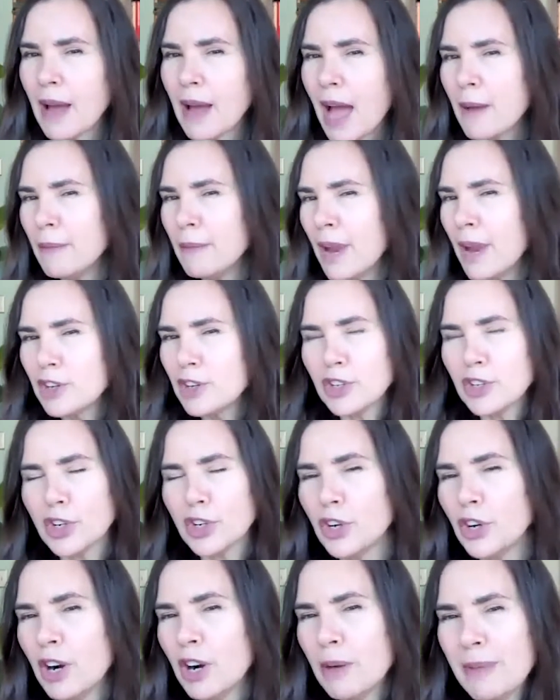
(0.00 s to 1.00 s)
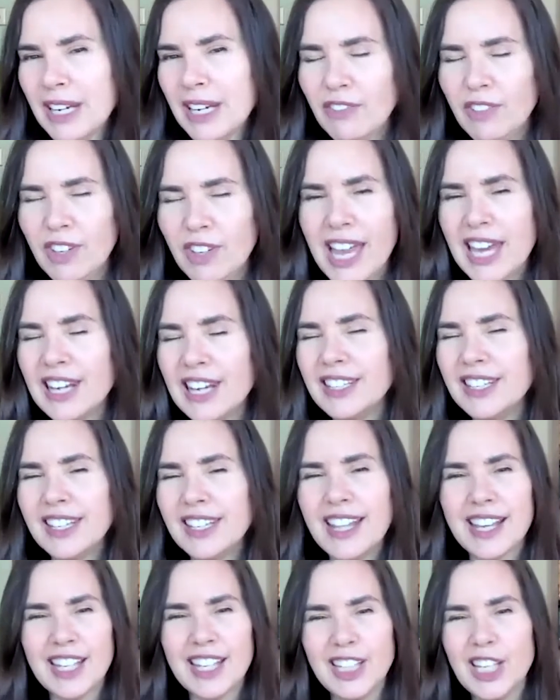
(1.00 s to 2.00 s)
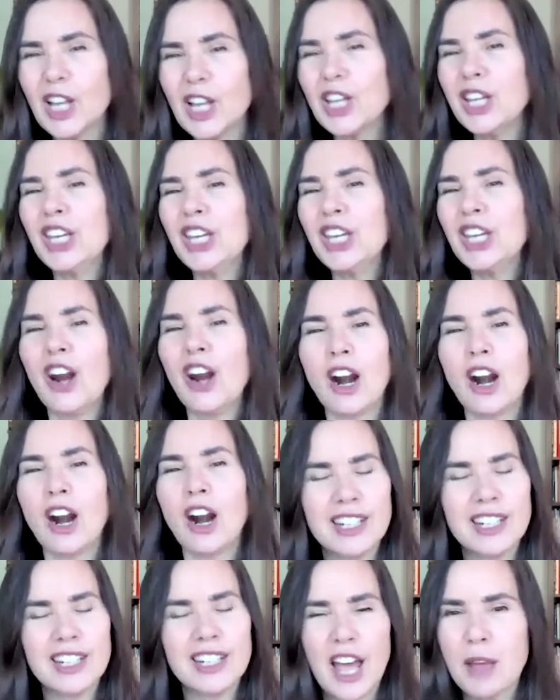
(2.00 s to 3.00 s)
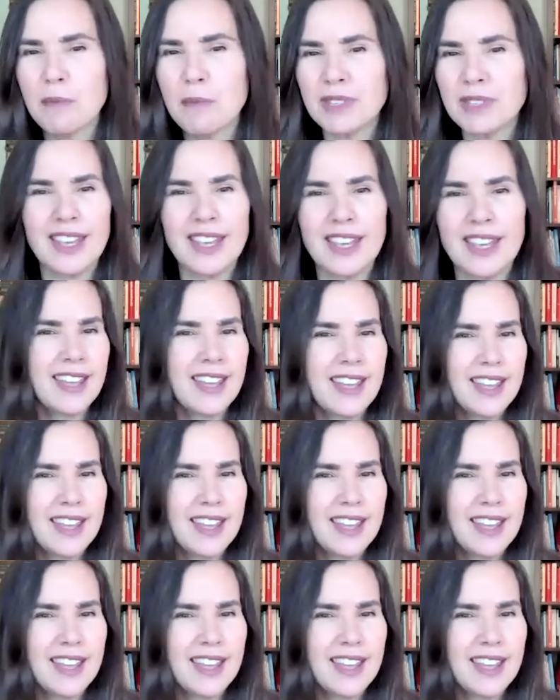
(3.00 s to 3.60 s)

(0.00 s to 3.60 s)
I'm not sure. I mean, if you get into like Jungian archetypes,